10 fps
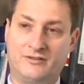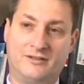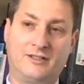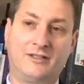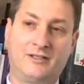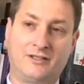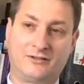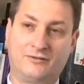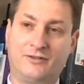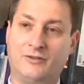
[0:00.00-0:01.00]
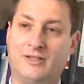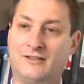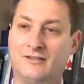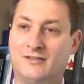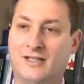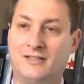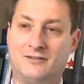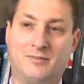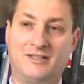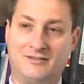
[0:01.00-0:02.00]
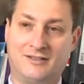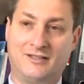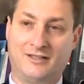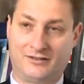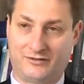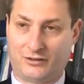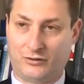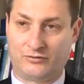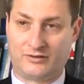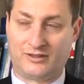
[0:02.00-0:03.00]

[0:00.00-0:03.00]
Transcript: is in the interest of the United States, but still there is a close